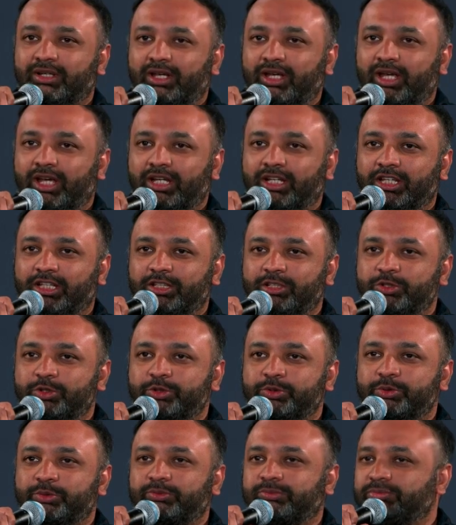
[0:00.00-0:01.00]
any
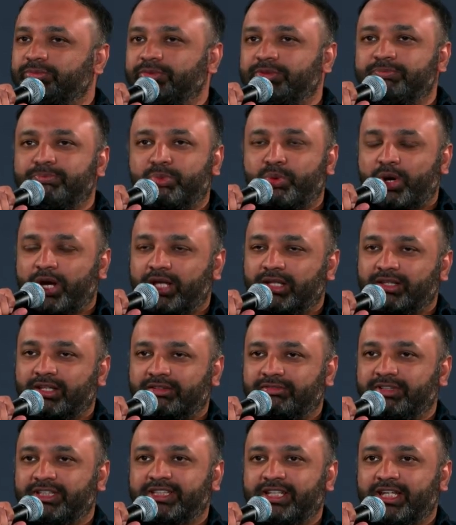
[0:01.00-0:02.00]
new brand
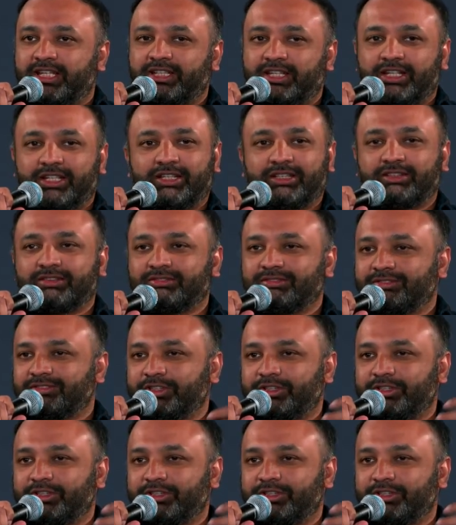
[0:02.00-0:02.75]
that we take in,